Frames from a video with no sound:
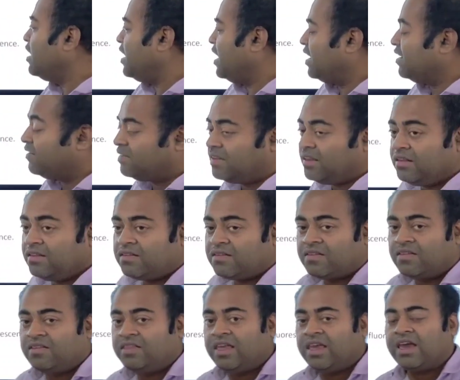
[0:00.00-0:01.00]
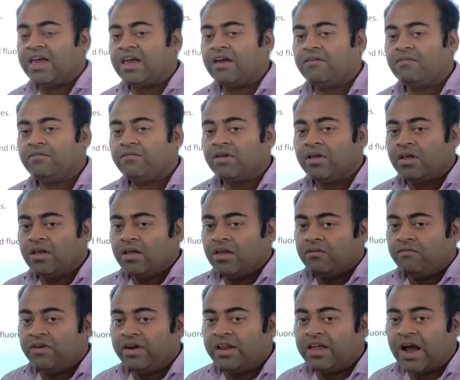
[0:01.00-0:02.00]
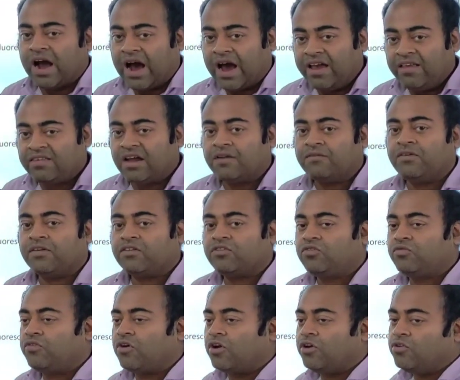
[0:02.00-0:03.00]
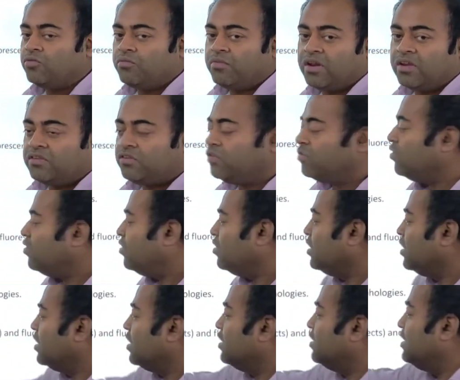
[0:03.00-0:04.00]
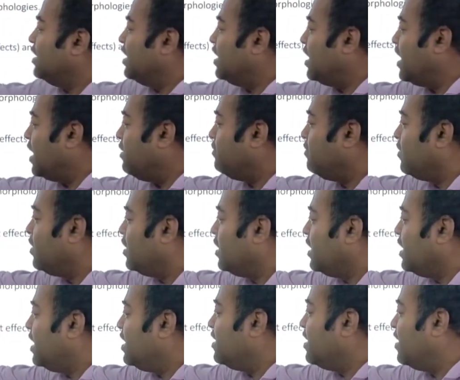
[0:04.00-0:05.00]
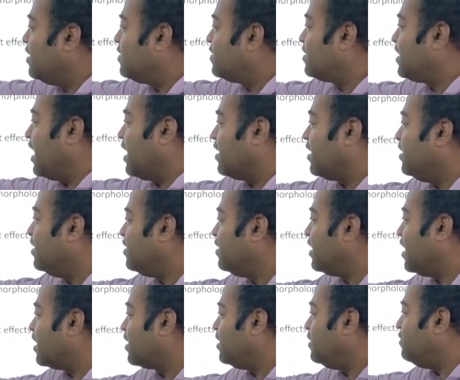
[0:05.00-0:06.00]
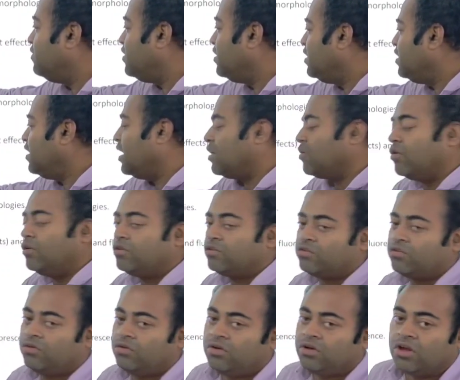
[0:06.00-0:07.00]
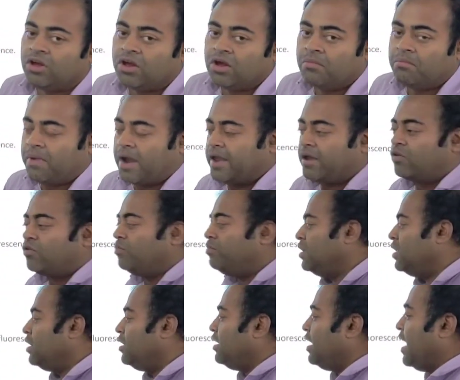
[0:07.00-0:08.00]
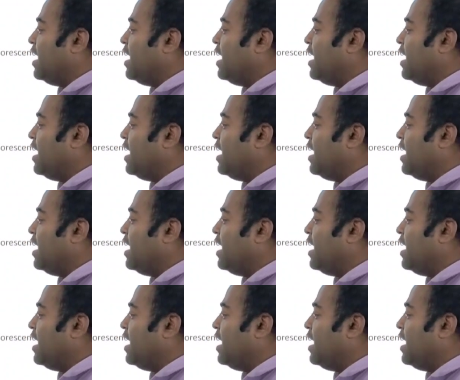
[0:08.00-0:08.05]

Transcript: And since they have very high surface to volume ratio, they have enhanced catalytic activity and also microbial,